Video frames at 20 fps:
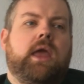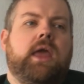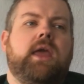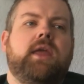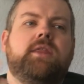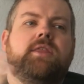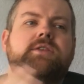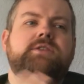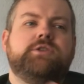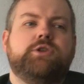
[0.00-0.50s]

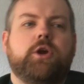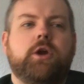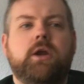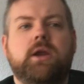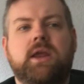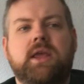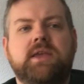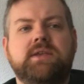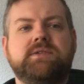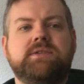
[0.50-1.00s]
at the
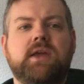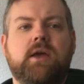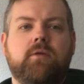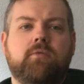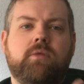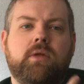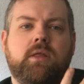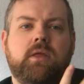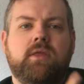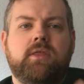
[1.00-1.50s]
start, he's not
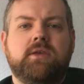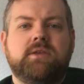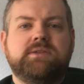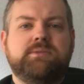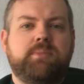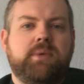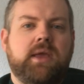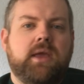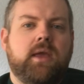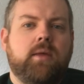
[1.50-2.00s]
really this
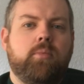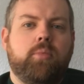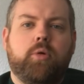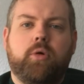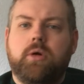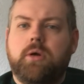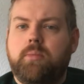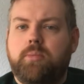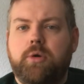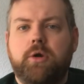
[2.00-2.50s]
big
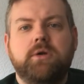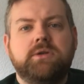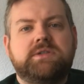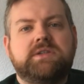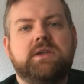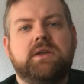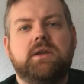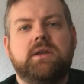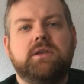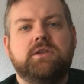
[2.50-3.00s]
important
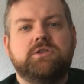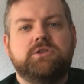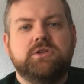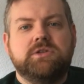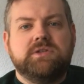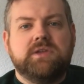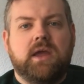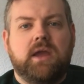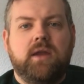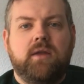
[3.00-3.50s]
person. He's
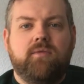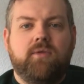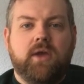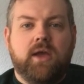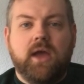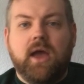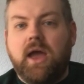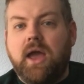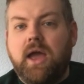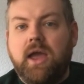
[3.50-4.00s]
just kind of a
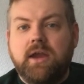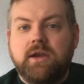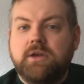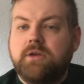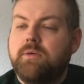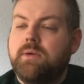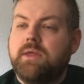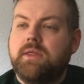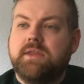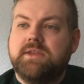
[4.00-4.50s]
guy
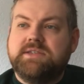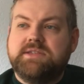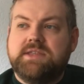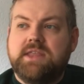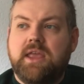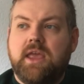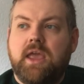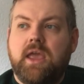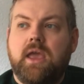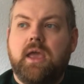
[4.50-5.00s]
doing this
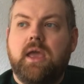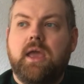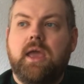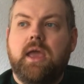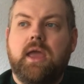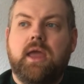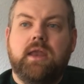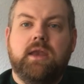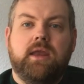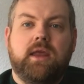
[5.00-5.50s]
thing
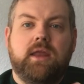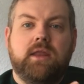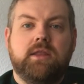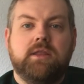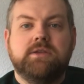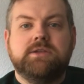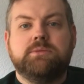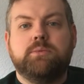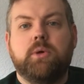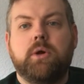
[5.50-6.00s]
and in
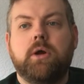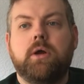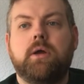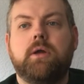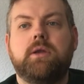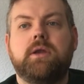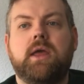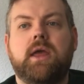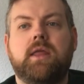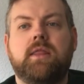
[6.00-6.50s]
this
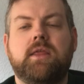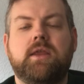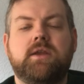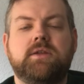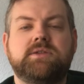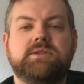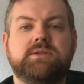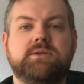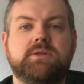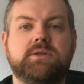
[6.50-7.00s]
world. And then
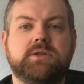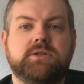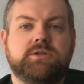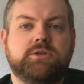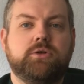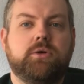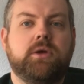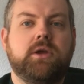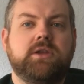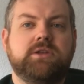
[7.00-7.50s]
as the
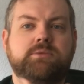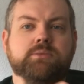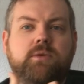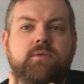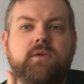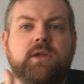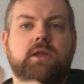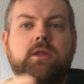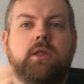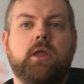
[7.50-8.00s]
story is
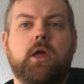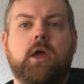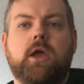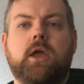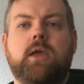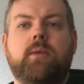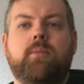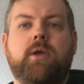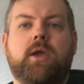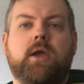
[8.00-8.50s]
moving along,
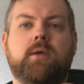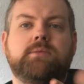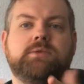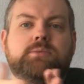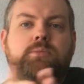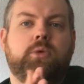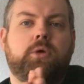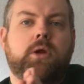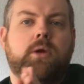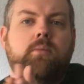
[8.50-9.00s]
he
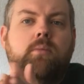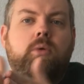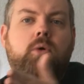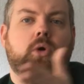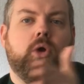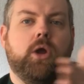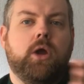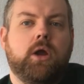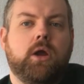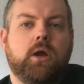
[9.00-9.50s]
becomes more and
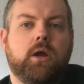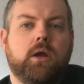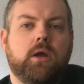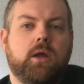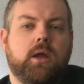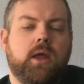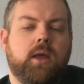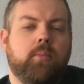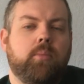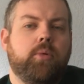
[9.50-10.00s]
more
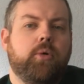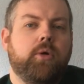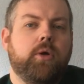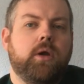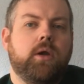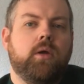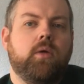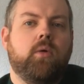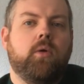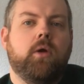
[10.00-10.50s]

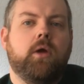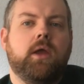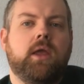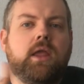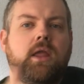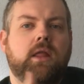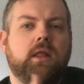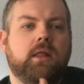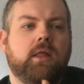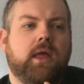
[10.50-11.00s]
important, or
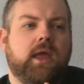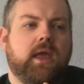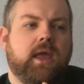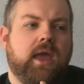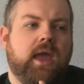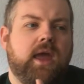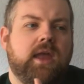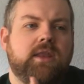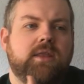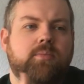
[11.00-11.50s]
he like
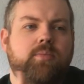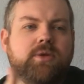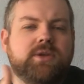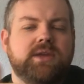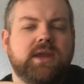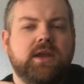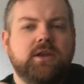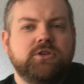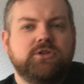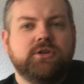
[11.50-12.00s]
had the
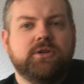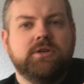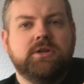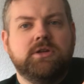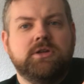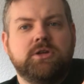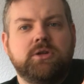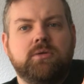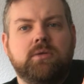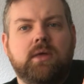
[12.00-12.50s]
potential to
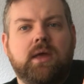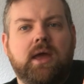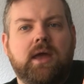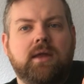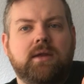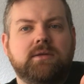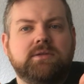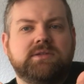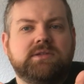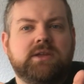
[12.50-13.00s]
do
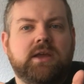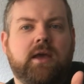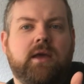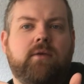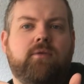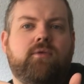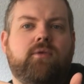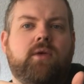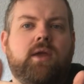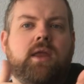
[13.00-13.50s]
that
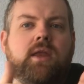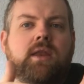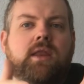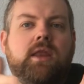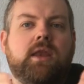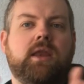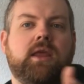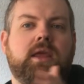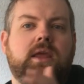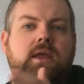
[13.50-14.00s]
stuff, and
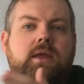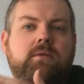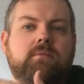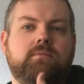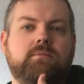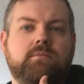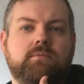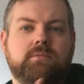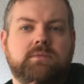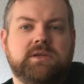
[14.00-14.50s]
then he
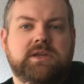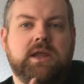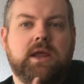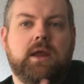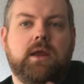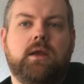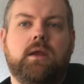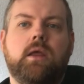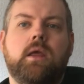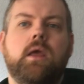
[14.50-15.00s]

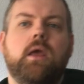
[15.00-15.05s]
did.